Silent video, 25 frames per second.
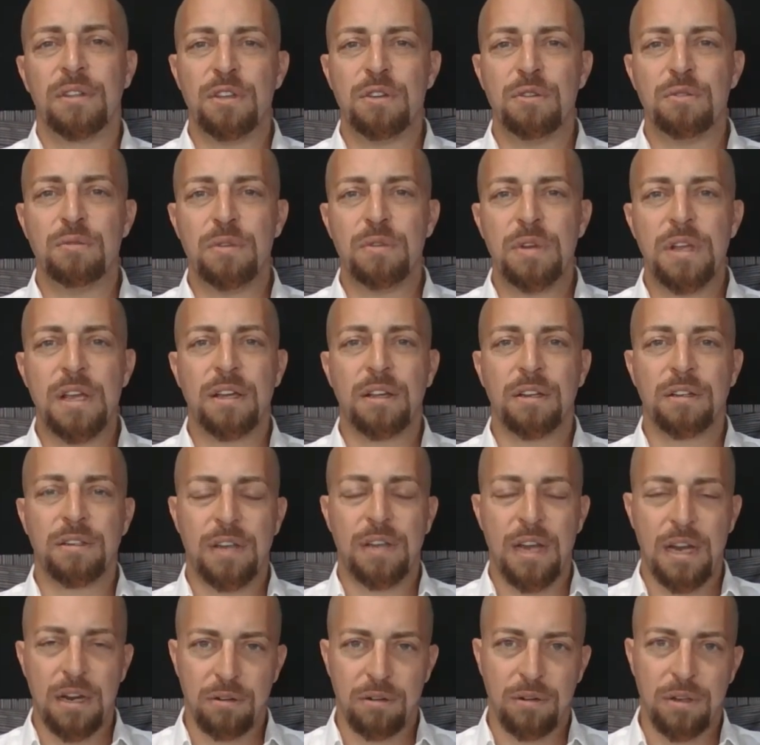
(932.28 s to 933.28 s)
the unique
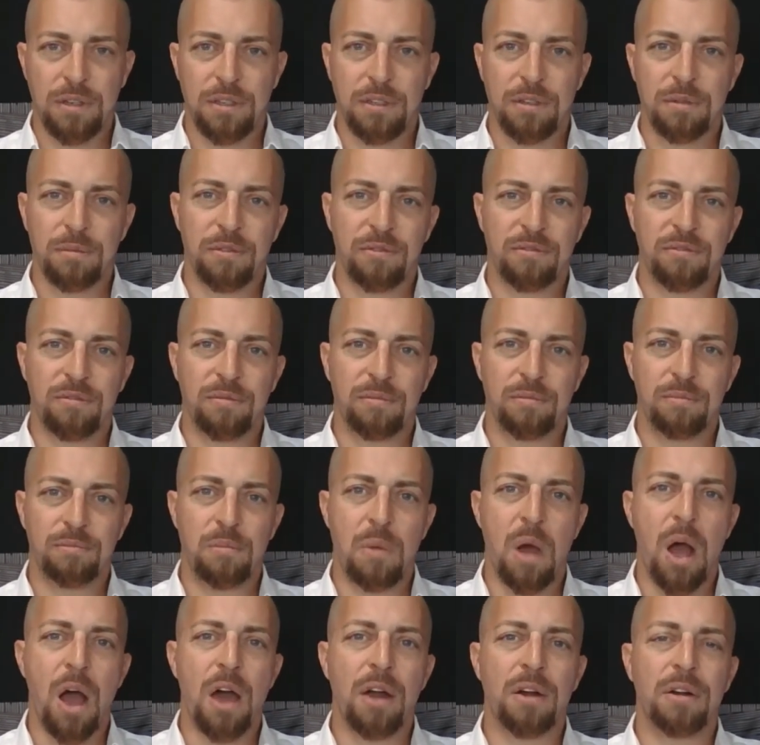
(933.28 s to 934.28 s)
terrorism of
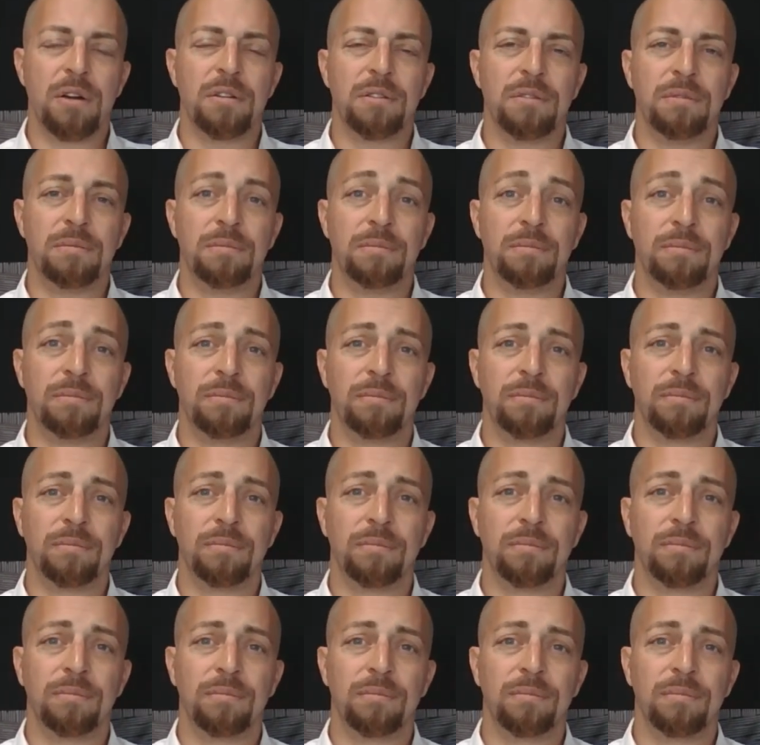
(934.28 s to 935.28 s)
modern
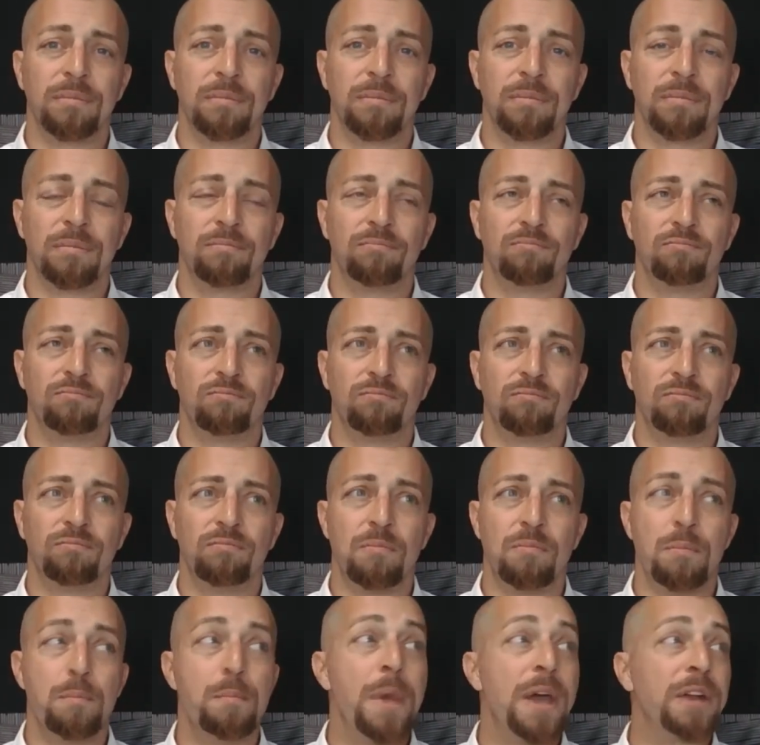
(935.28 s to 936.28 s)

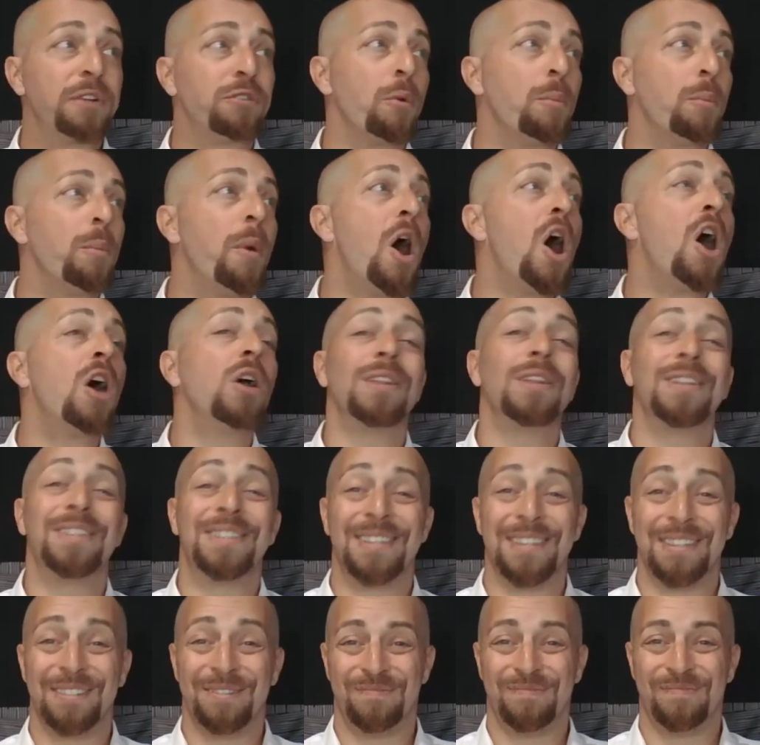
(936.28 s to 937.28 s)

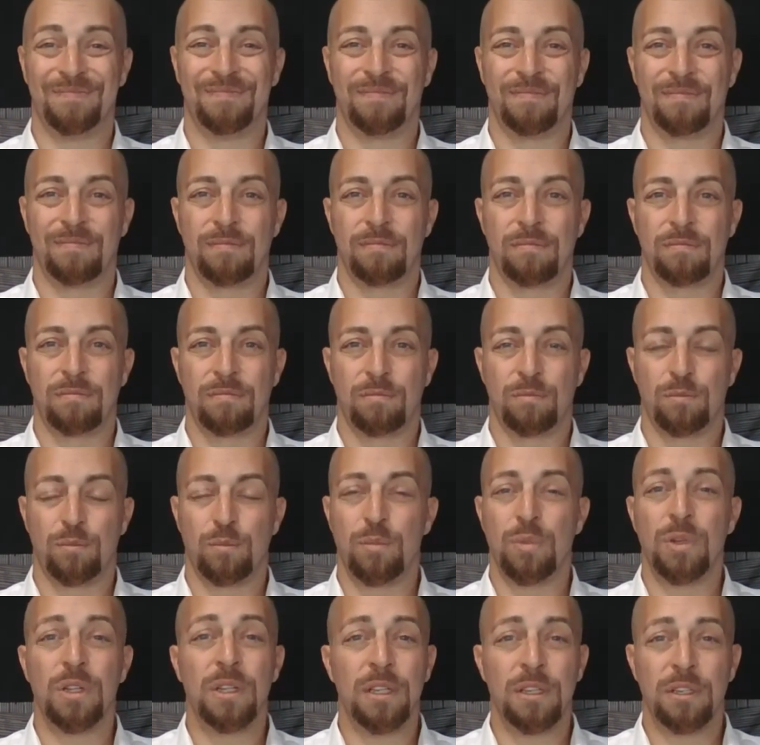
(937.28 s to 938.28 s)
metropolitan
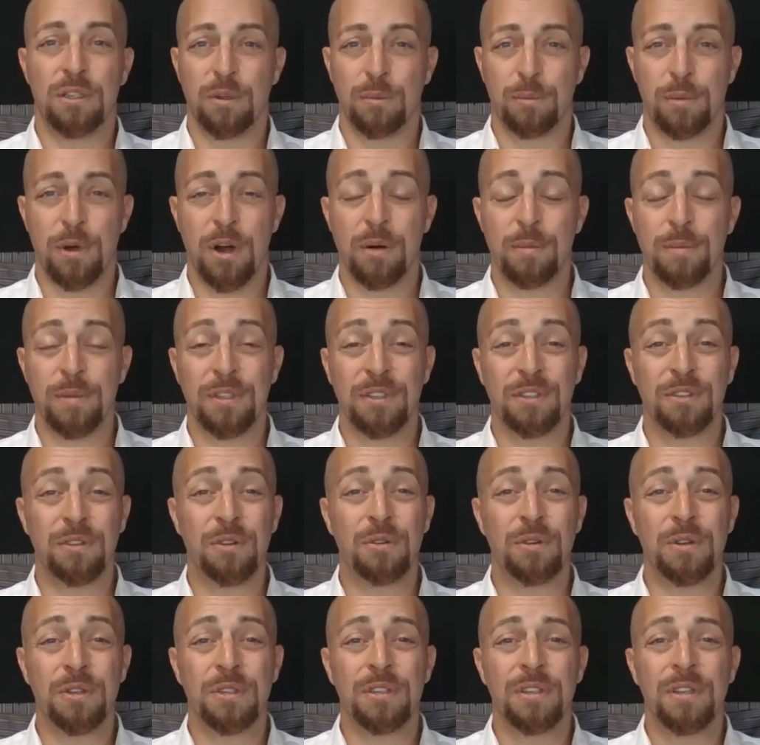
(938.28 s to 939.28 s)
police departments.
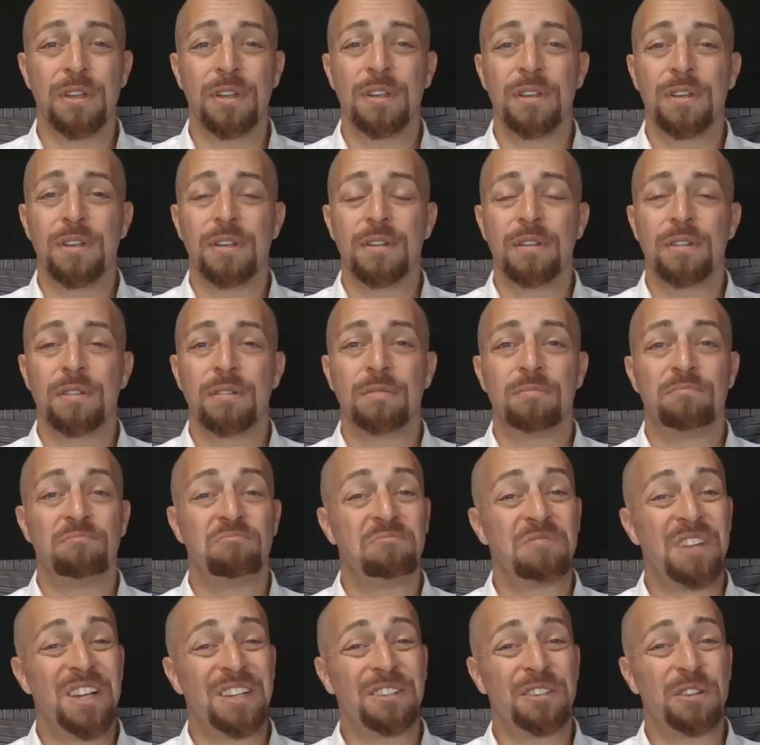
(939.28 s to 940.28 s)
Notice
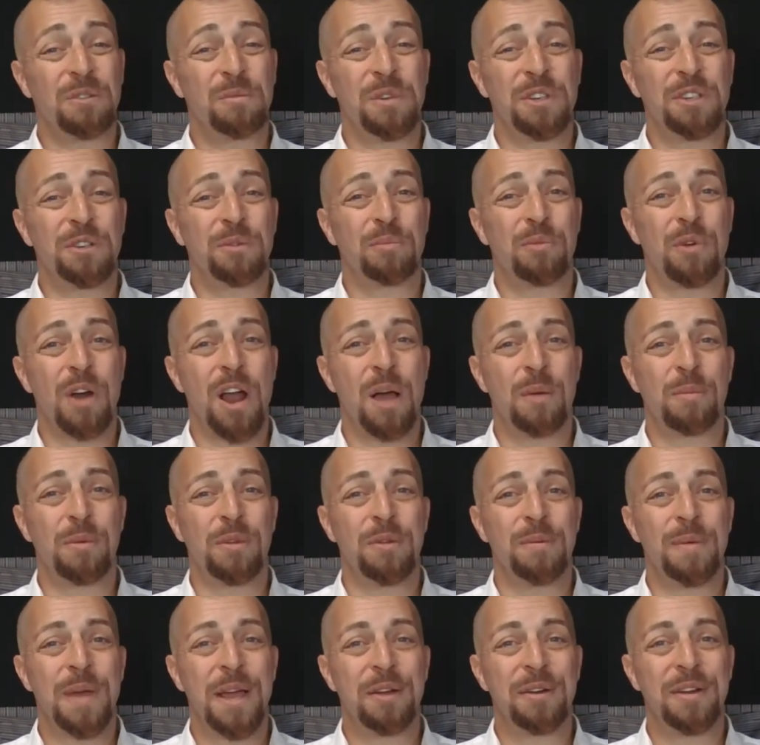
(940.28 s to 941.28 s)
not so much a
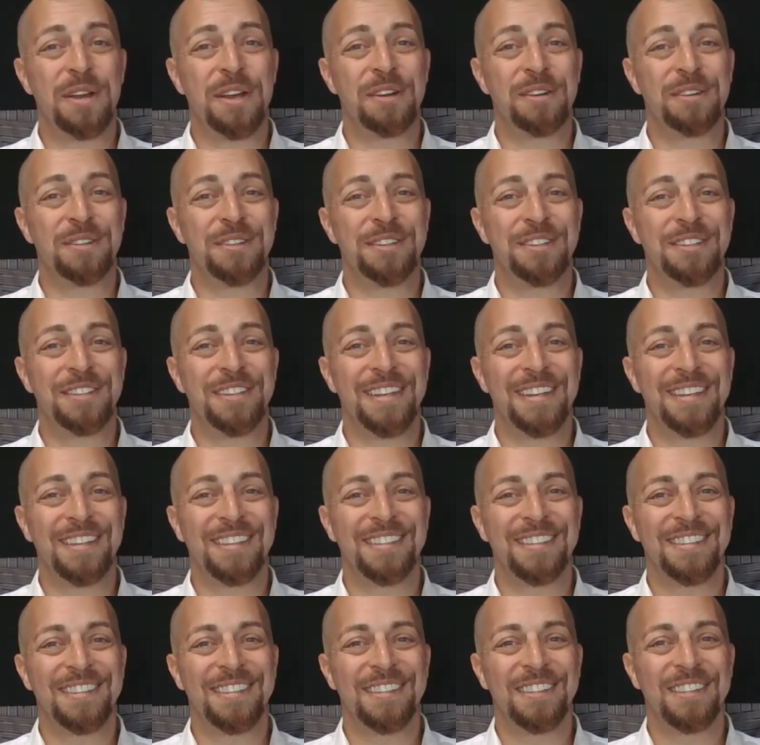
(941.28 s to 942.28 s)
problem out here in the
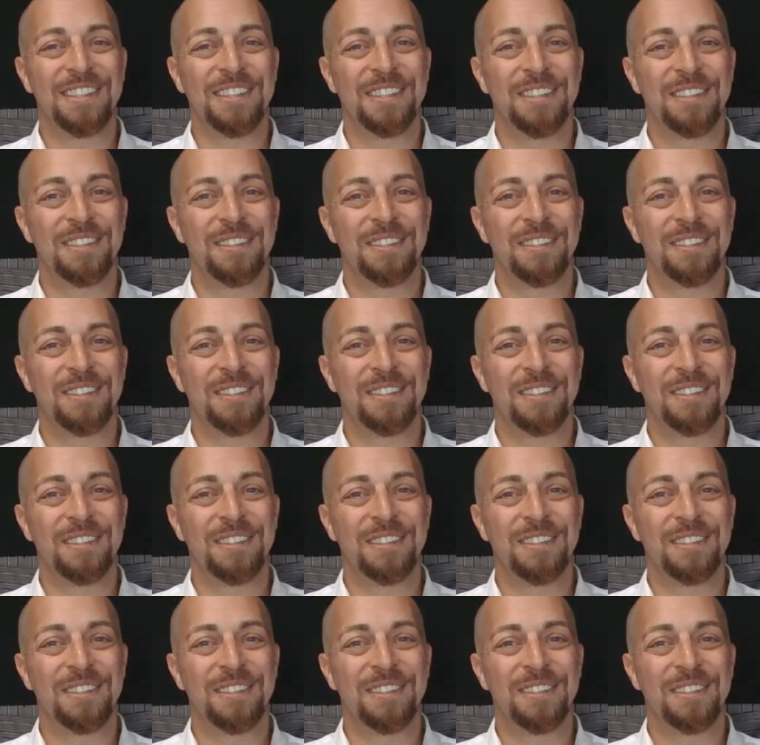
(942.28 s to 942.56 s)
sticks.